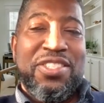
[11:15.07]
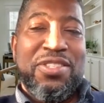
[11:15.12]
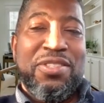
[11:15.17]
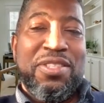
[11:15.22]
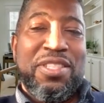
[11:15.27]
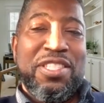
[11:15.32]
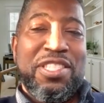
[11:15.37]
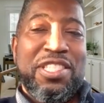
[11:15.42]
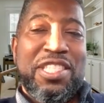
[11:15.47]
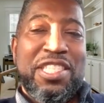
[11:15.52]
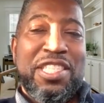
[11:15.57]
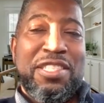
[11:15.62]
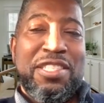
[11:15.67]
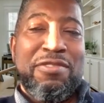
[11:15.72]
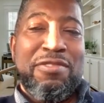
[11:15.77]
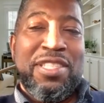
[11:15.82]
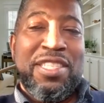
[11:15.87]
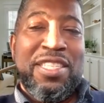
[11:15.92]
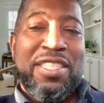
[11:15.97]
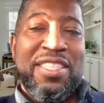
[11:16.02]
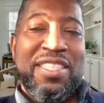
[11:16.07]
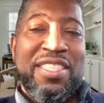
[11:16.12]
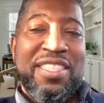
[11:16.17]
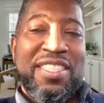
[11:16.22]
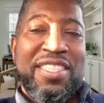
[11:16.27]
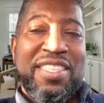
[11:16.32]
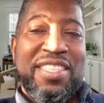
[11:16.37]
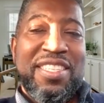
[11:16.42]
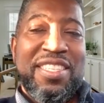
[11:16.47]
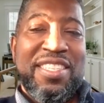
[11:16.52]
to the scenery,
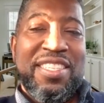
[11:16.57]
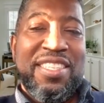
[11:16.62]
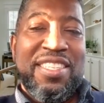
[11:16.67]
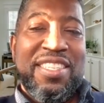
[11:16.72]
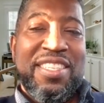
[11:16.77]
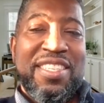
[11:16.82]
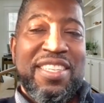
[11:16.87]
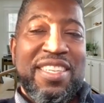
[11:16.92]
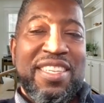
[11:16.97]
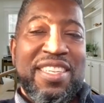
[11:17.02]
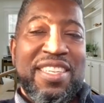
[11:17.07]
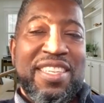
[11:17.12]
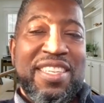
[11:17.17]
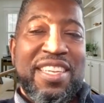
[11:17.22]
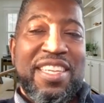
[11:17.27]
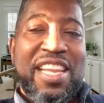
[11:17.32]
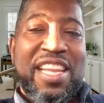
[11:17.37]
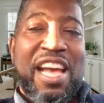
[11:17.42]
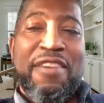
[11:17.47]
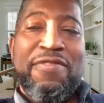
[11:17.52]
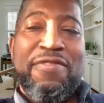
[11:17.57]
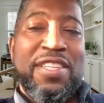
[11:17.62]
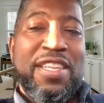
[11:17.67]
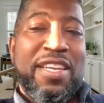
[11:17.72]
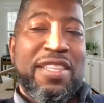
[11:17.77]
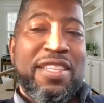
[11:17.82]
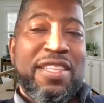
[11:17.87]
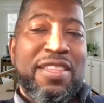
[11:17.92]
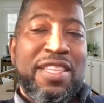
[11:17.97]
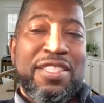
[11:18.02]
and I've
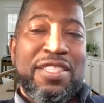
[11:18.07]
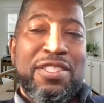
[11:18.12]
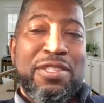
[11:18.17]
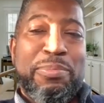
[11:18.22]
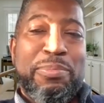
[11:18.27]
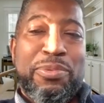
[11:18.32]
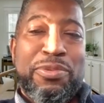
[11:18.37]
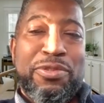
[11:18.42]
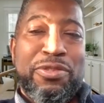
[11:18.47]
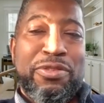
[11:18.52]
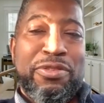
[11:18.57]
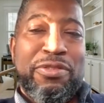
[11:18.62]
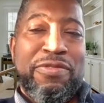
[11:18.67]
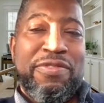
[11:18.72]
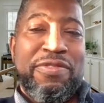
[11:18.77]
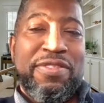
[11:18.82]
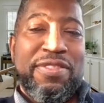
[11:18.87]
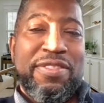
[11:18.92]
nothing to prove.